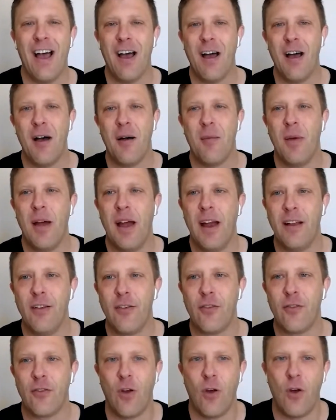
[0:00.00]

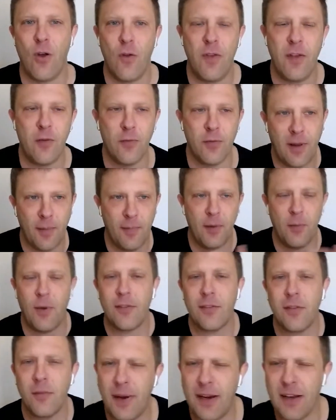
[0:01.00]
And so this is
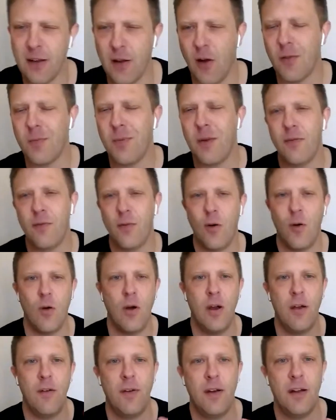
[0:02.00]
something wasn't being logged
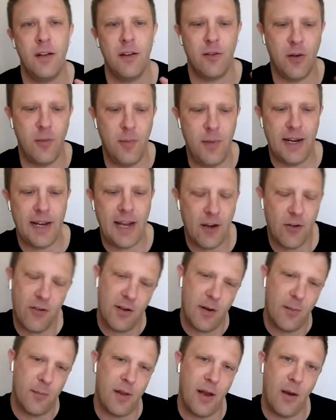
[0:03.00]
before if a
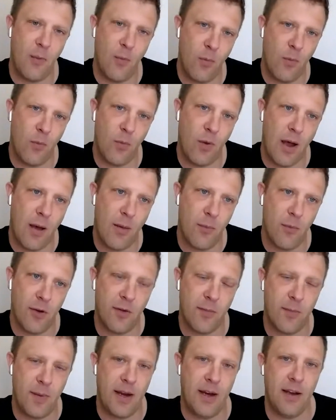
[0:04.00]
communication template
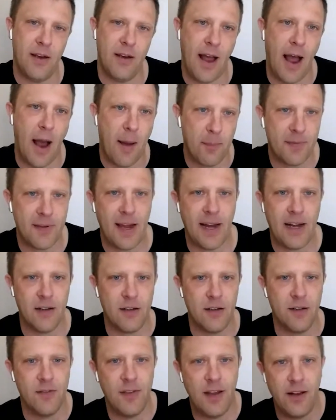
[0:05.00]
was being
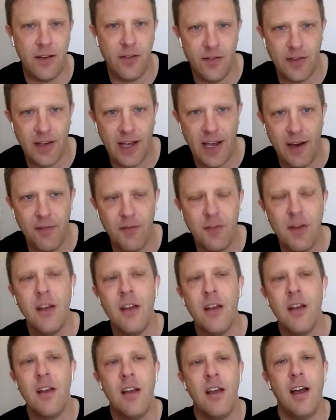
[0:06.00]
updated and then
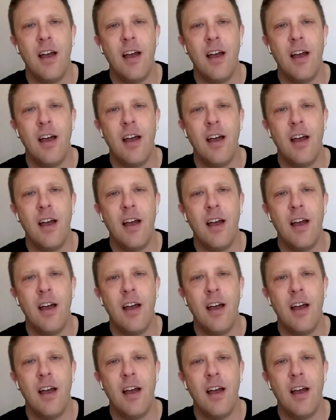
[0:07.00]
saved.